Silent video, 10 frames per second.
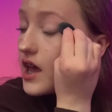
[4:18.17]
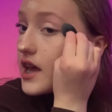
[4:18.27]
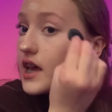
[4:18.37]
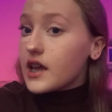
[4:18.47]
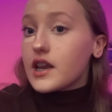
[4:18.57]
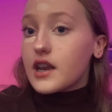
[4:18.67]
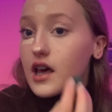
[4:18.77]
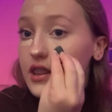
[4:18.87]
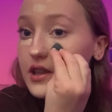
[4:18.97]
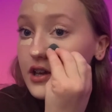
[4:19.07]
in
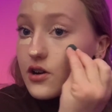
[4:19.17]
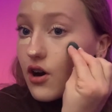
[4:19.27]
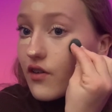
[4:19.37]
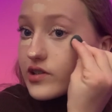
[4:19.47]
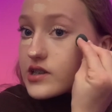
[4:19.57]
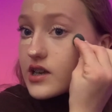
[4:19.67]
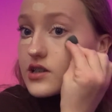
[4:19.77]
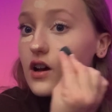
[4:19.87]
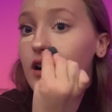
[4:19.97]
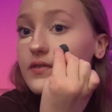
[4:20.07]
the
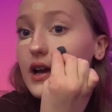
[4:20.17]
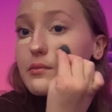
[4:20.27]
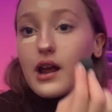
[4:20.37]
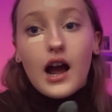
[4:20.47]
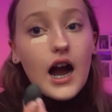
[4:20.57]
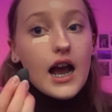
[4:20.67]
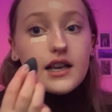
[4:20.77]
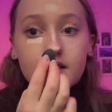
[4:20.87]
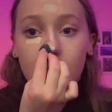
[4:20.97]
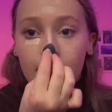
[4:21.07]
crevices of like my
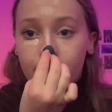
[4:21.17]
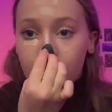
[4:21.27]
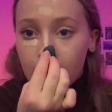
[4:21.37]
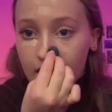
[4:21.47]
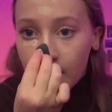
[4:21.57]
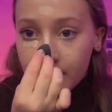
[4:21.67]
eyes and everything.